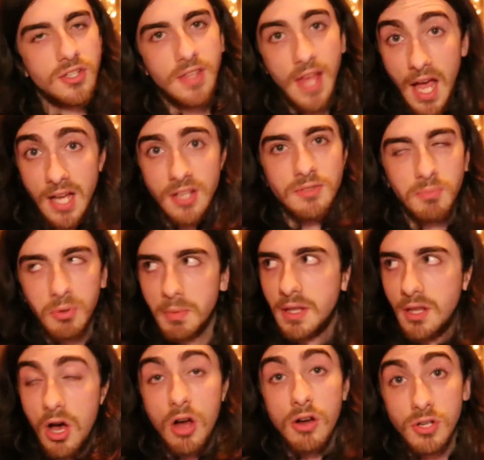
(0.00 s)
that is probably
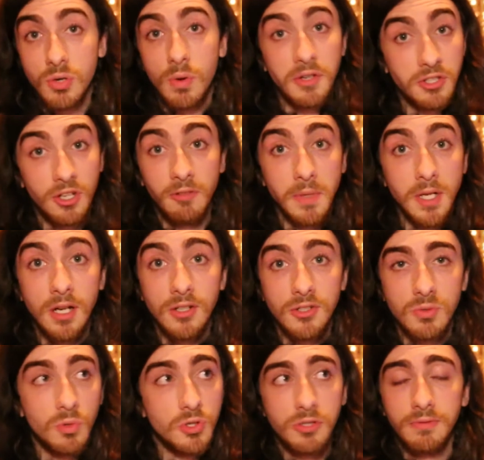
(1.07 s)
the hardest question I've been
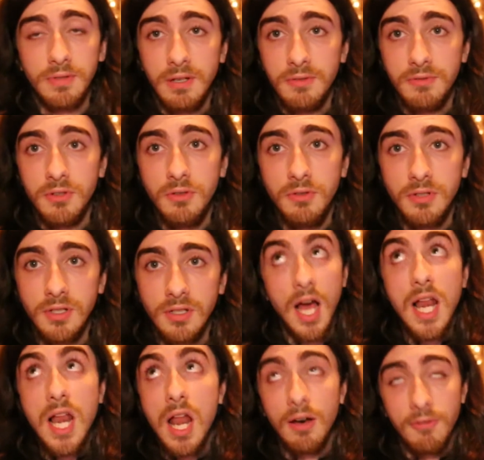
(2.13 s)
asked. What is your favourite food? I
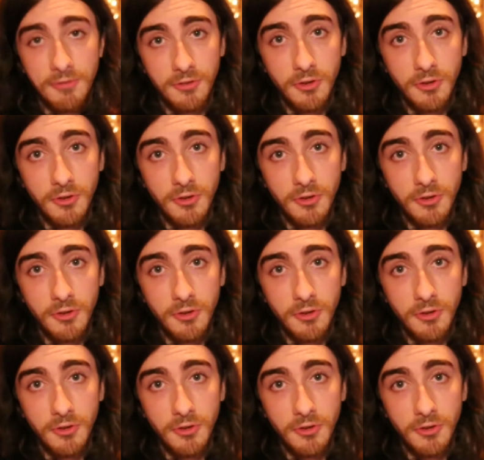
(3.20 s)
love